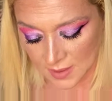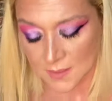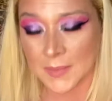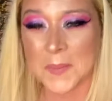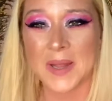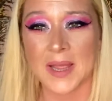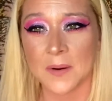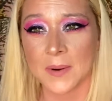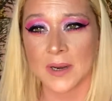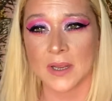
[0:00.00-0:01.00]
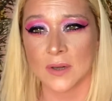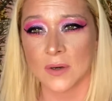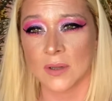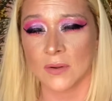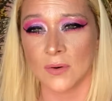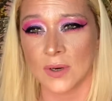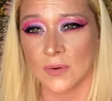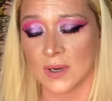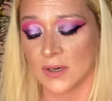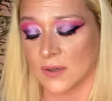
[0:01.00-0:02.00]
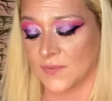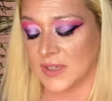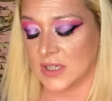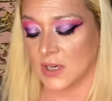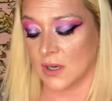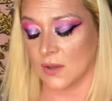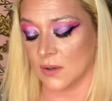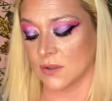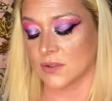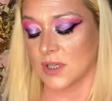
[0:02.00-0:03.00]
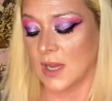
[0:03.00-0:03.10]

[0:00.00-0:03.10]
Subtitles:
Maybe like around a little under $150.